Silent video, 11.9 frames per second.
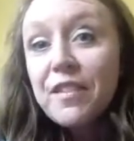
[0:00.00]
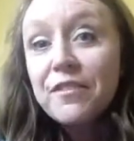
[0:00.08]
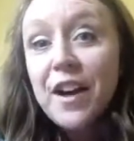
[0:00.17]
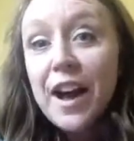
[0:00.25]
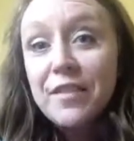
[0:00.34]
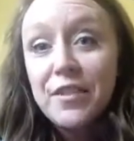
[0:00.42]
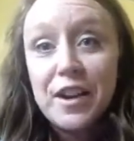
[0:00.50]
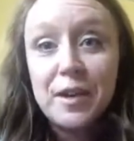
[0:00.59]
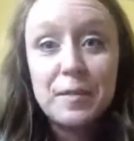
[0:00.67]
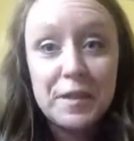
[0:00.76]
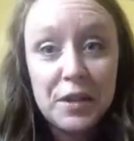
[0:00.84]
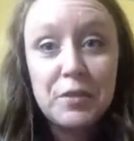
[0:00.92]
5
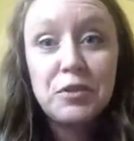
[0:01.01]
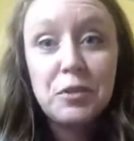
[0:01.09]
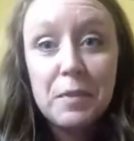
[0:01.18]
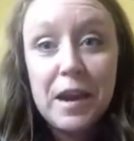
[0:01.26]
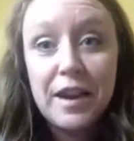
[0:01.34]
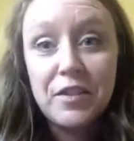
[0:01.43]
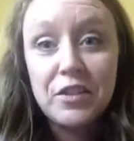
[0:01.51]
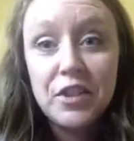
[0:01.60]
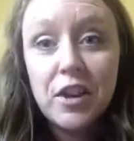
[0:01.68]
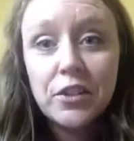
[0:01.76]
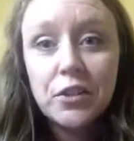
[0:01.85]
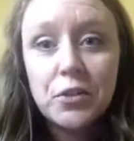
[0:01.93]
items that you should buy at the
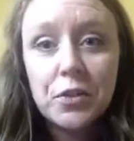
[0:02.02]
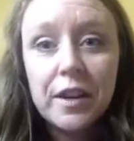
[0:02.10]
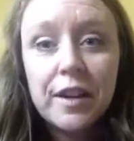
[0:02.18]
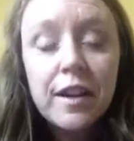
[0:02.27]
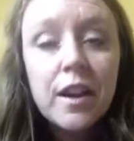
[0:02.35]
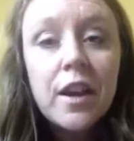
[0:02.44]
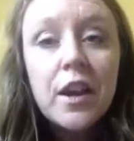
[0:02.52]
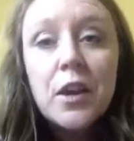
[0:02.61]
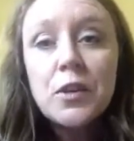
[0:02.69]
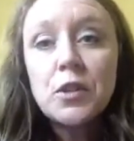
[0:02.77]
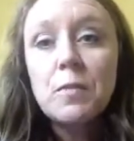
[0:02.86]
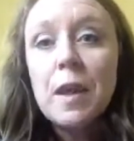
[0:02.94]
Dollar Tree.
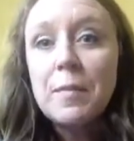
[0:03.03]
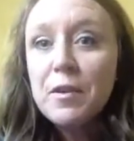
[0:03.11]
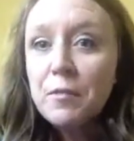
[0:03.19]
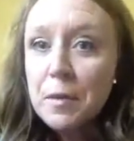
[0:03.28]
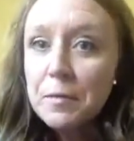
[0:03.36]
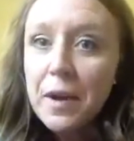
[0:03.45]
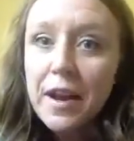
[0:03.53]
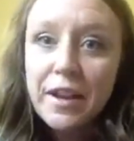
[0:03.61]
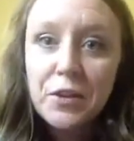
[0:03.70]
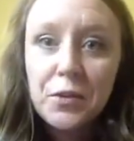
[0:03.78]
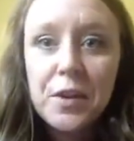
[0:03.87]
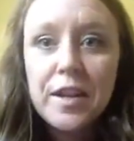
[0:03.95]
So maybe you've been
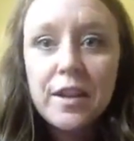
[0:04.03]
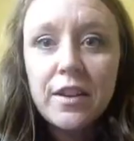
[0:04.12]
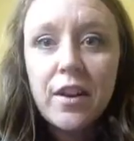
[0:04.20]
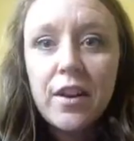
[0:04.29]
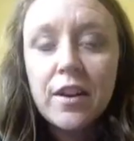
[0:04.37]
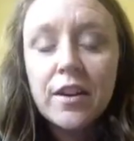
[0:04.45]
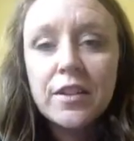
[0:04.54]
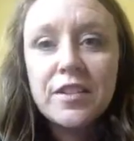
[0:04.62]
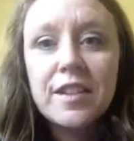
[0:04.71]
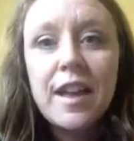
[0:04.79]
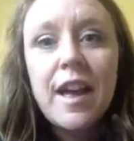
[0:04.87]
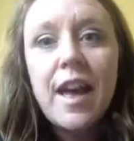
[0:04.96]
buying greeting
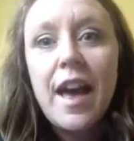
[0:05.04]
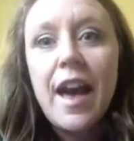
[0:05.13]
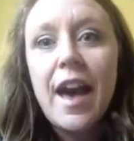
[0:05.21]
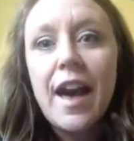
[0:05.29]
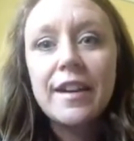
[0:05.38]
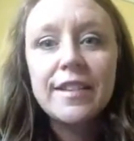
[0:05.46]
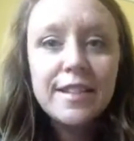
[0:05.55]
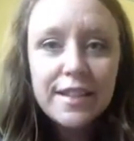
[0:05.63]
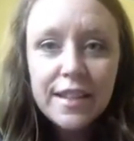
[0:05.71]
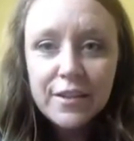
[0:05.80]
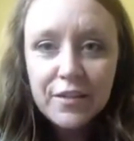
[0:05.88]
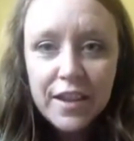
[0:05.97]
cards at
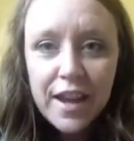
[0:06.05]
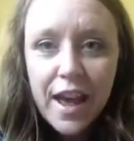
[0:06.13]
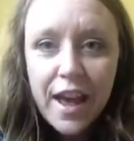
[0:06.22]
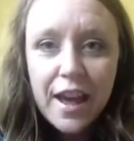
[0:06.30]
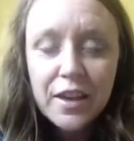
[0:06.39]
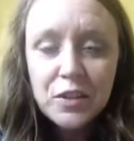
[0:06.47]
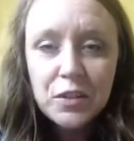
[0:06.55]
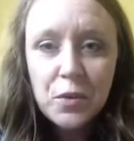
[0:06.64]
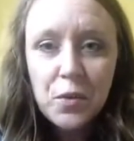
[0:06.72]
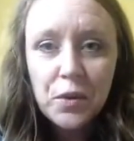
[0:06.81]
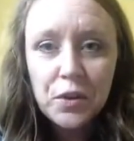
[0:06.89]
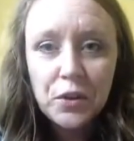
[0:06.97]
CVS
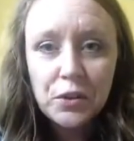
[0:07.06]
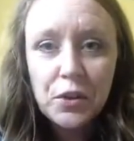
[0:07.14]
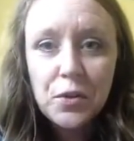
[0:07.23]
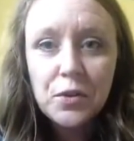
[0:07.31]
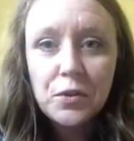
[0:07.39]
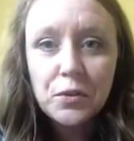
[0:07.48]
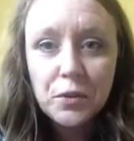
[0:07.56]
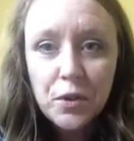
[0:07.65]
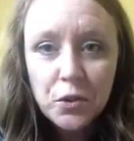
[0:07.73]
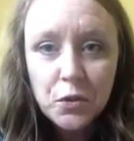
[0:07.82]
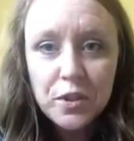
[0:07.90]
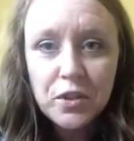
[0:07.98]
or your local
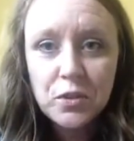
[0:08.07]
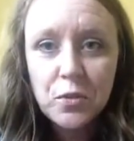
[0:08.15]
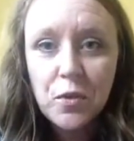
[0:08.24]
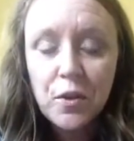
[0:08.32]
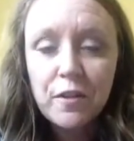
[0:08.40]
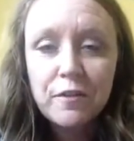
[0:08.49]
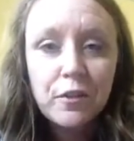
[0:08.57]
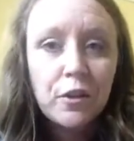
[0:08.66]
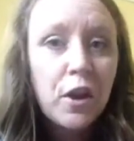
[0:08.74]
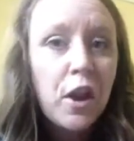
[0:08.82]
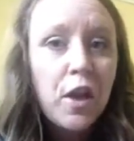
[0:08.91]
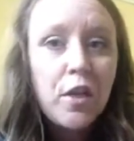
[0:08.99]
grocery store
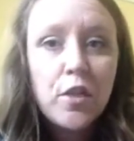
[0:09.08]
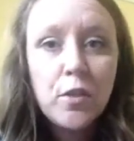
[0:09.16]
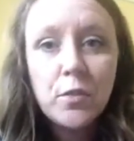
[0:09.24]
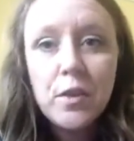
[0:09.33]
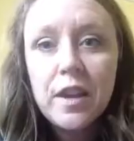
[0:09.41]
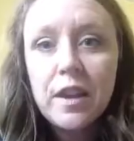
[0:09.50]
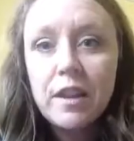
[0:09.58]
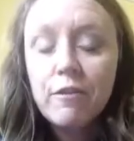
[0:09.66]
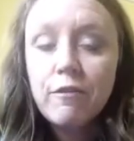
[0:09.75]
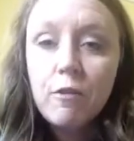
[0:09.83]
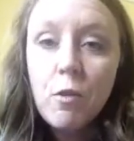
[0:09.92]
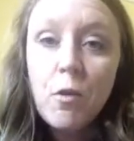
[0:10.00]
for $3,
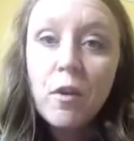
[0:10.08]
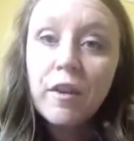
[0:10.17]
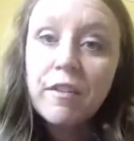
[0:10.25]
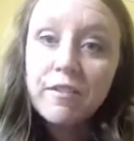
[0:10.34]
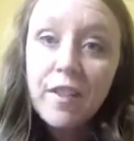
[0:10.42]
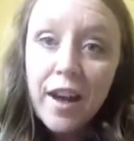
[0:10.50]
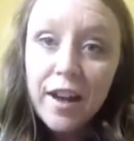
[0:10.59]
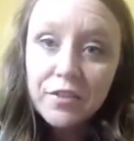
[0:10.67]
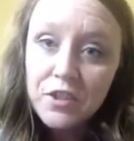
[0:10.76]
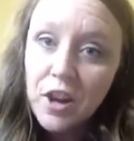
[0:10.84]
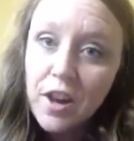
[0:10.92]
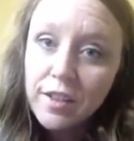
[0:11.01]
$4,
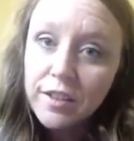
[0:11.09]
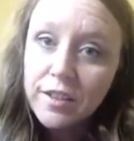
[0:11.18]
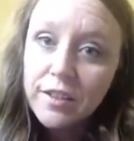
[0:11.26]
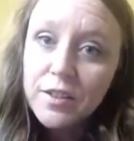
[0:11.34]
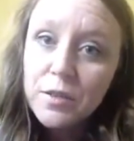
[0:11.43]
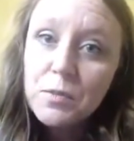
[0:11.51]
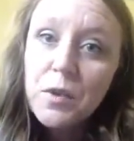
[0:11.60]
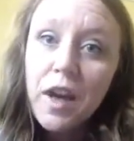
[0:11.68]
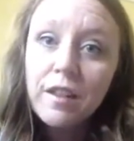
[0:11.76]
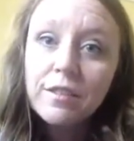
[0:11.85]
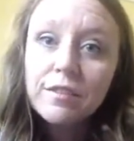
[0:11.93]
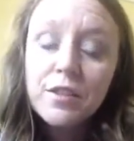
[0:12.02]
$5.
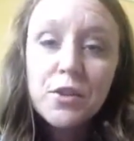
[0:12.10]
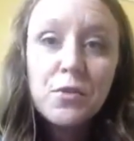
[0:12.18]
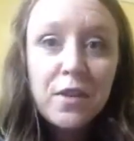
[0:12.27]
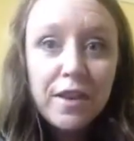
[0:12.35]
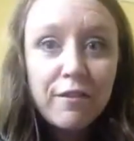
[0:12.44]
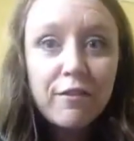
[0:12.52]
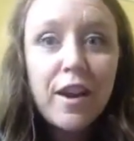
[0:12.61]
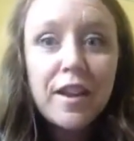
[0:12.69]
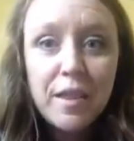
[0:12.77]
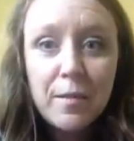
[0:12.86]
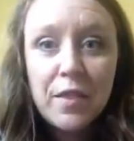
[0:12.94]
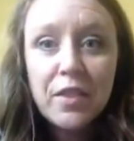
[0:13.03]
Well, you can
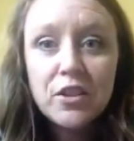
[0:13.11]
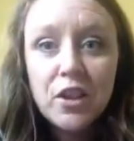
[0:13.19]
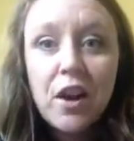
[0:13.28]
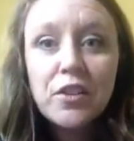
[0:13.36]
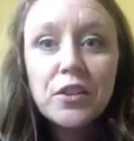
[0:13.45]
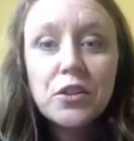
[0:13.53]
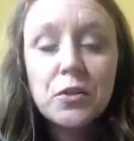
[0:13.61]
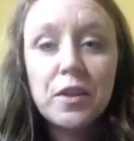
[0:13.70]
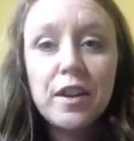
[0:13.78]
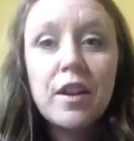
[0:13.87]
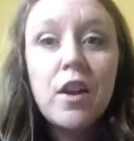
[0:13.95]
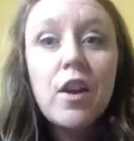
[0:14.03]
find them at the Dollar
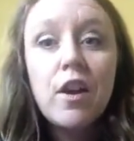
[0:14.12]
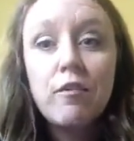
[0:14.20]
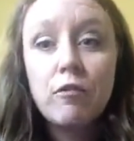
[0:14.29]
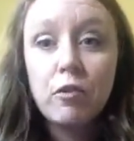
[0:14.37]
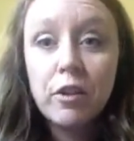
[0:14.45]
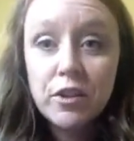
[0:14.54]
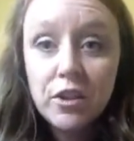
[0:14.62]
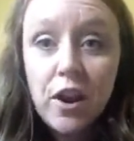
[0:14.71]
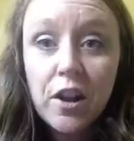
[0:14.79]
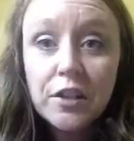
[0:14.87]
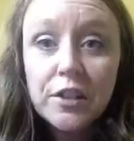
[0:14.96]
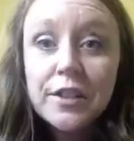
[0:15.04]
Tree for
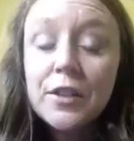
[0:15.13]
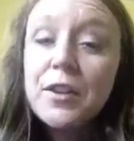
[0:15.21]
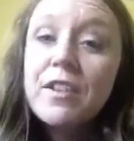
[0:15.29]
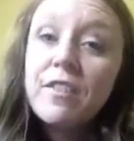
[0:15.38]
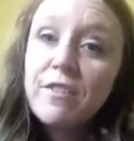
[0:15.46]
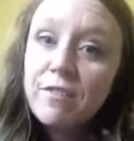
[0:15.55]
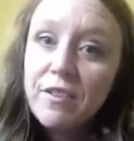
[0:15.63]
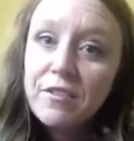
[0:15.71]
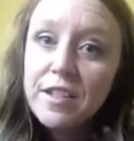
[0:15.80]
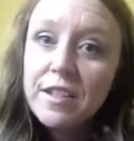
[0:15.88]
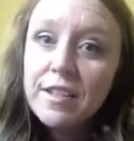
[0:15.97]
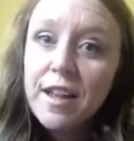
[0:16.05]
$1 or even
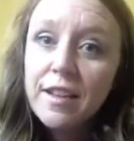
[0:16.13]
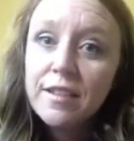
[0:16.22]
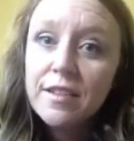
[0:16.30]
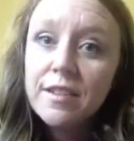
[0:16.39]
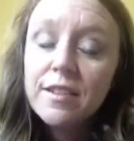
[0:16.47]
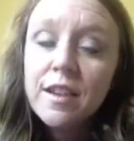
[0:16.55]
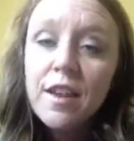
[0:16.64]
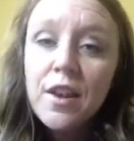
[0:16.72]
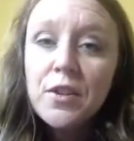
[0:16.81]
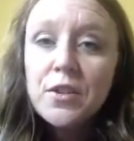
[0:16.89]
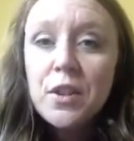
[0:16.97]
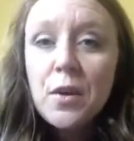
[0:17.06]
50 cents.
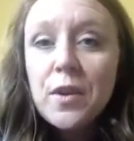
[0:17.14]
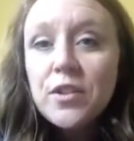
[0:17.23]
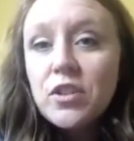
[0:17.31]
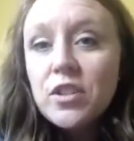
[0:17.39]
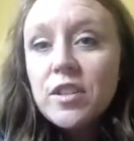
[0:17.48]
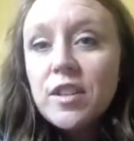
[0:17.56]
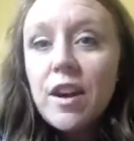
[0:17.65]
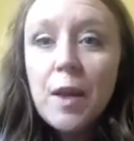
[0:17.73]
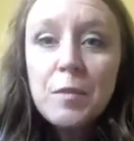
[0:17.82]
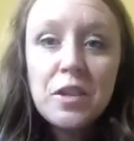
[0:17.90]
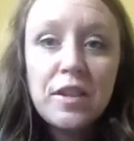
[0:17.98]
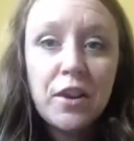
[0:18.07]
So it's just an
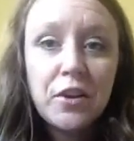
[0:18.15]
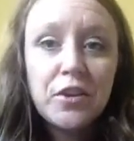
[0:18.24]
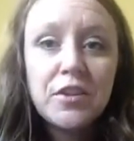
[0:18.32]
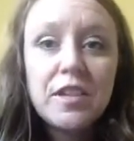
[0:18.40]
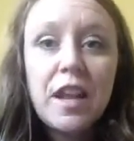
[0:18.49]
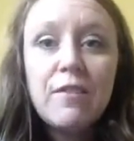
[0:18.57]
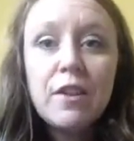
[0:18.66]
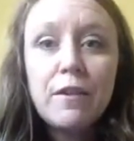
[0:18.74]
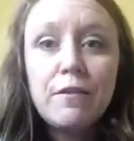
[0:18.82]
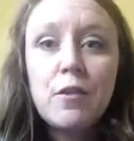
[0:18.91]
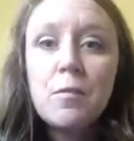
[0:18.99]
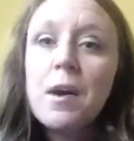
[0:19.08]
option there. You're saving a
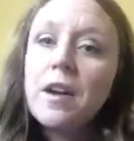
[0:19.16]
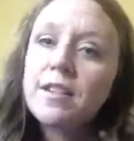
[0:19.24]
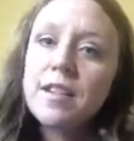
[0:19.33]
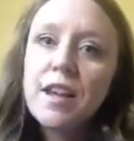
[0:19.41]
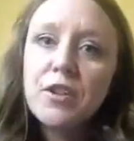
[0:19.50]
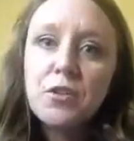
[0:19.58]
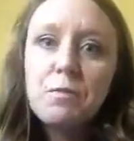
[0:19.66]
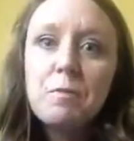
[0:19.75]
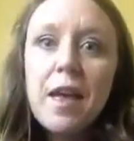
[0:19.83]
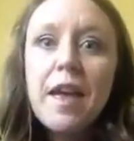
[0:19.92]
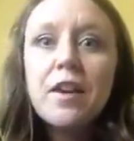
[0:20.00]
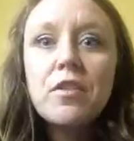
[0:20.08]
few bucks. And as you
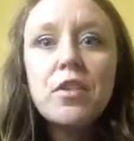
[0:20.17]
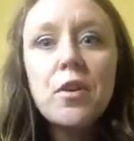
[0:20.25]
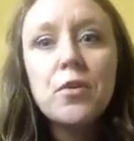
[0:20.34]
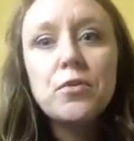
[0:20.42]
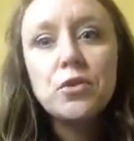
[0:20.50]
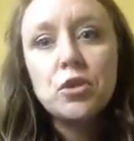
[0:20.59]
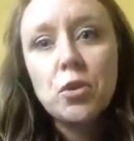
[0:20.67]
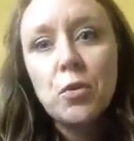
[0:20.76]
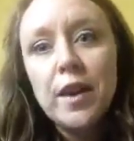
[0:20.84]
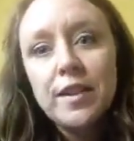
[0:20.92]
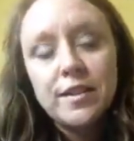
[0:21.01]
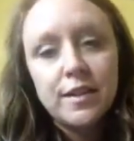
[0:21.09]
make those
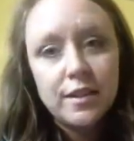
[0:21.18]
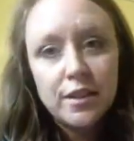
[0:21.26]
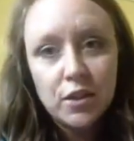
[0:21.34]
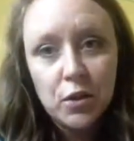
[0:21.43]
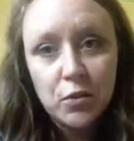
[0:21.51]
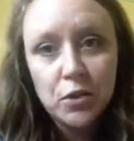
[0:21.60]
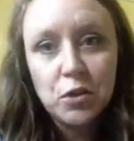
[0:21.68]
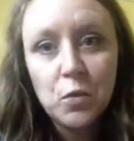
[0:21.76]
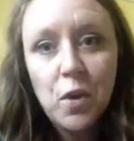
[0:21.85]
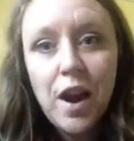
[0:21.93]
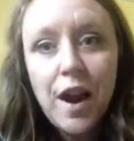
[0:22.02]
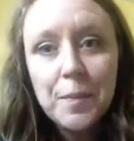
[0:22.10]
choices and those
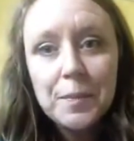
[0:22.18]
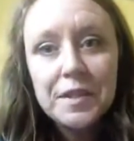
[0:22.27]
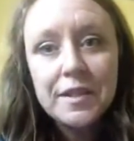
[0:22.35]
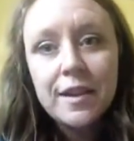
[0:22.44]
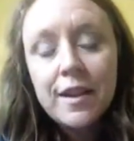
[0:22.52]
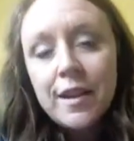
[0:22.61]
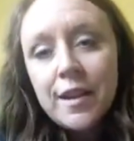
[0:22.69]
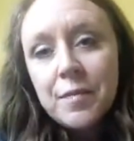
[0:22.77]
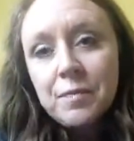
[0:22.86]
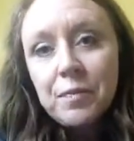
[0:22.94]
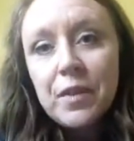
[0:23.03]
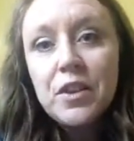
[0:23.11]
swaps,
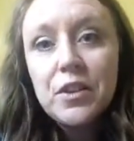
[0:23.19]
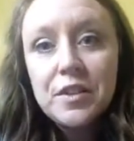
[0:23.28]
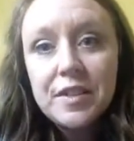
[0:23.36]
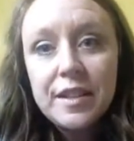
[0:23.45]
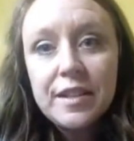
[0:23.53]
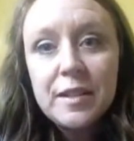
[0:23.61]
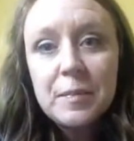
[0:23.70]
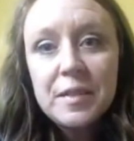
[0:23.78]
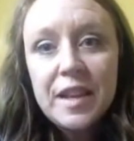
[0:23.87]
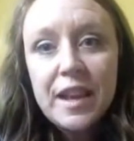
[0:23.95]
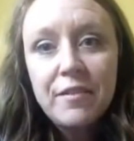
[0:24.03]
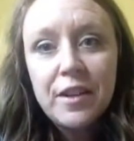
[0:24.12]
you'll see some
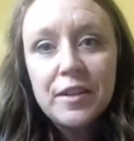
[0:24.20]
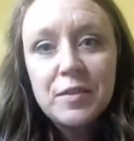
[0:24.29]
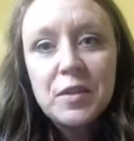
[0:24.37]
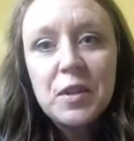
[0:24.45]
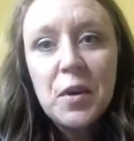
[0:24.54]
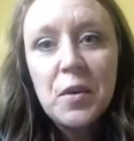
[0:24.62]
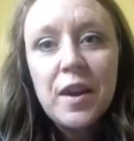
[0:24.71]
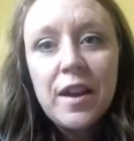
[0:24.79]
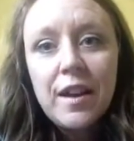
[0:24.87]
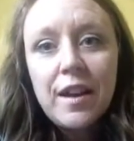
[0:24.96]
saving. So